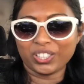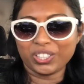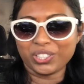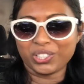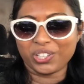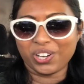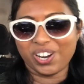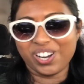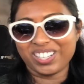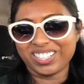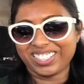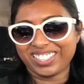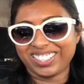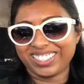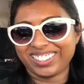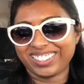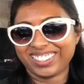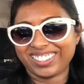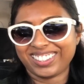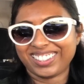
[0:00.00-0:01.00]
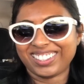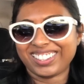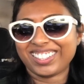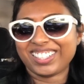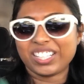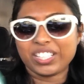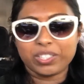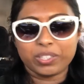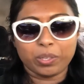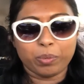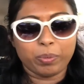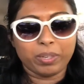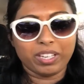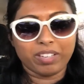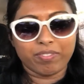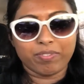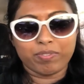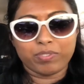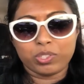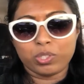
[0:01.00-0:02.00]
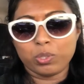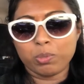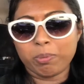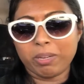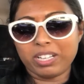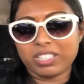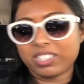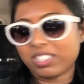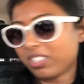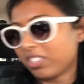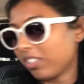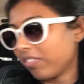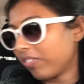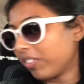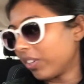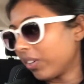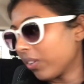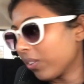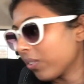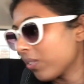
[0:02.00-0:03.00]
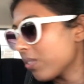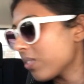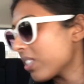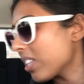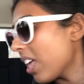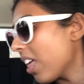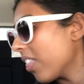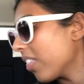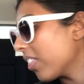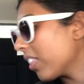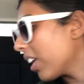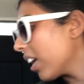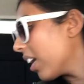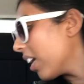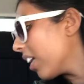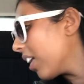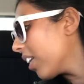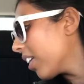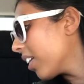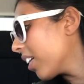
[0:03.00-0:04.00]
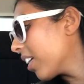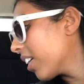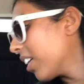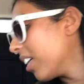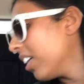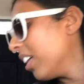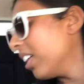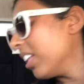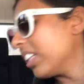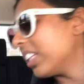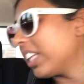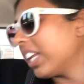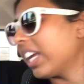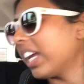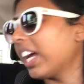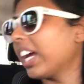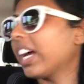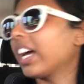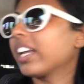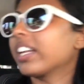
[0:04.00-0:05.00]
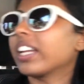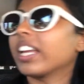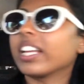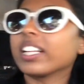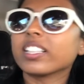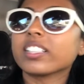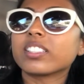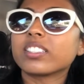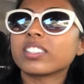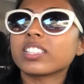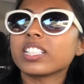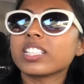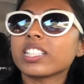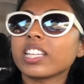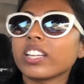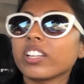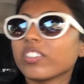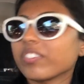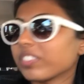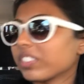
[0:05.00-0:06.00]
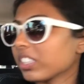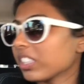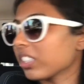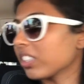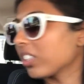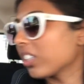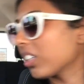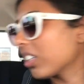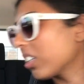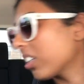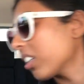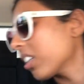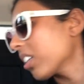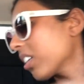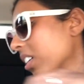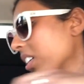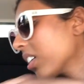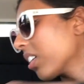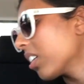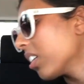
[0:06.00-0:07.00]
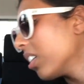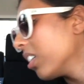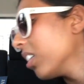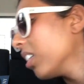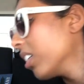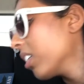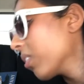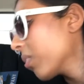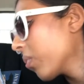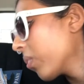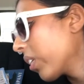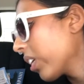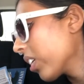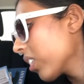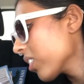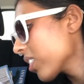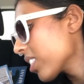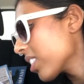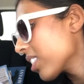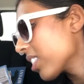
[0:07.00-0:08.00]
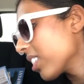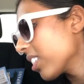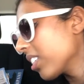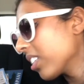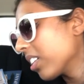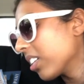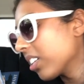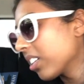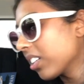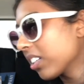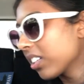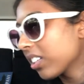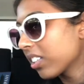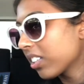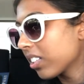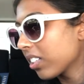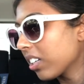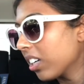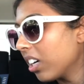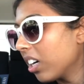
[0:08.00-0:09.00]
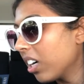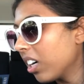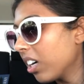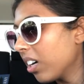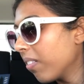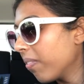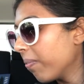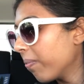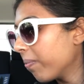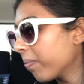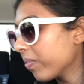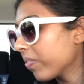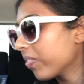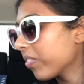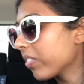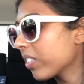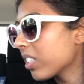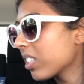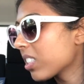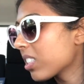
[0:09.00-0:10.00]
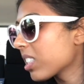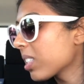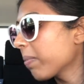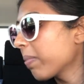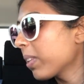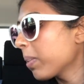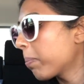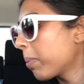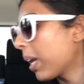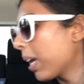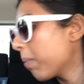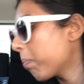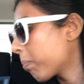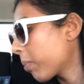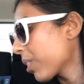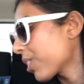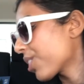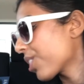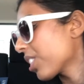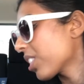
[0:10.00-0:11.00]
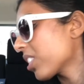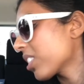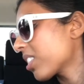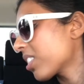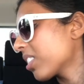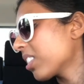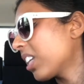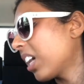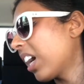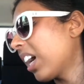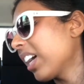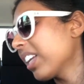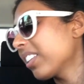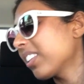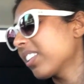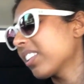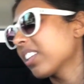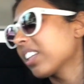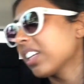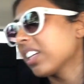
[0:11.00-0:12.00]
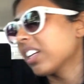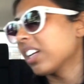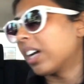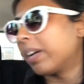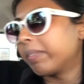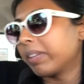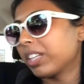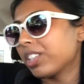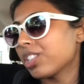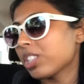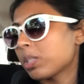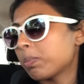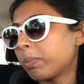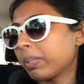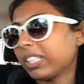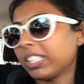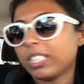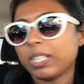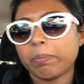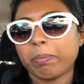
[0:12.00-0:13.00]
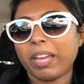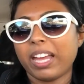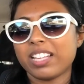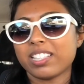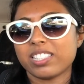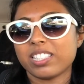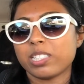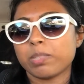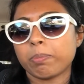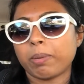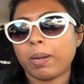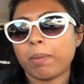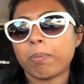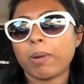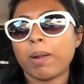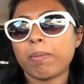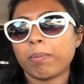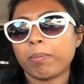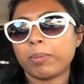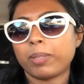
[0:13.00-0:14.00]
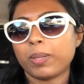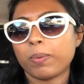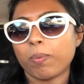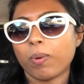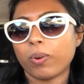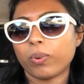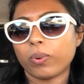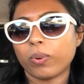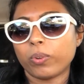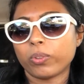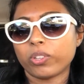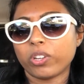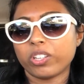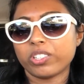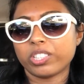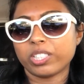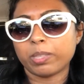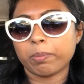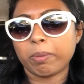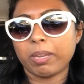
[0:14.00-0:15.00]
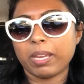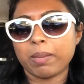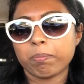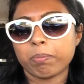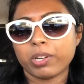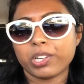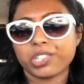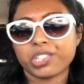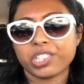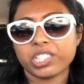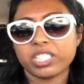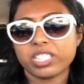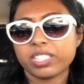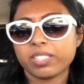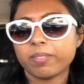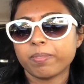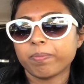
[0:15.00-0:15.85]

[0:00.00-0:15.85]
chalk. So we have 2 boxes of those, and then they had a little container of glitter. What else is in here? Some of the paintbrushes. Yeah, I mean, I just picked it up as is, but I probably won't hold on to the paintbrushes.